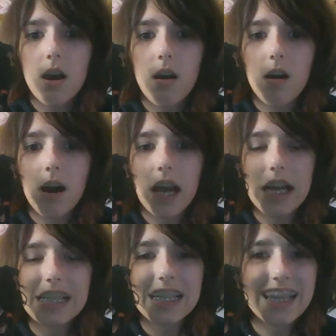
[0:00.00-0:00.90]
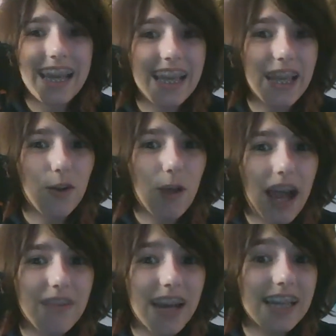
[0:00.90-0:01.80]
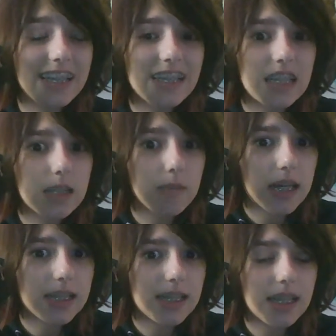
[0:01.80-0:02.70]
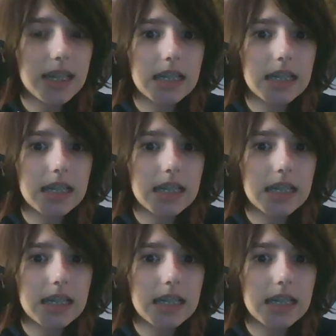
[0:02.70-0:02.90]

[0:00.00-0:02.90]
On the day he arrived, I didn't expect it,